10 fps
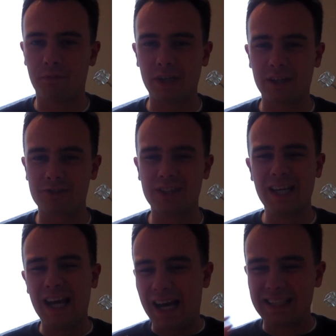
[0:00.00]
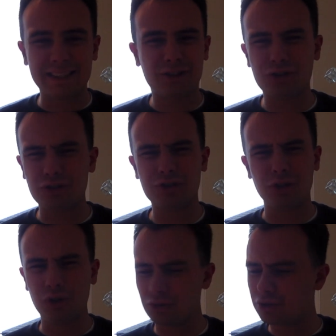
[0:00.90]
figures? And it's just a
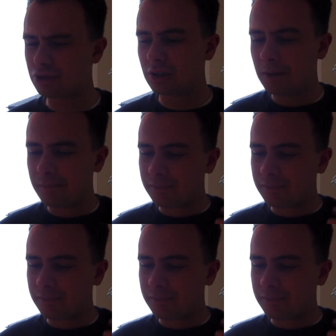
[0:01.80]
hunch.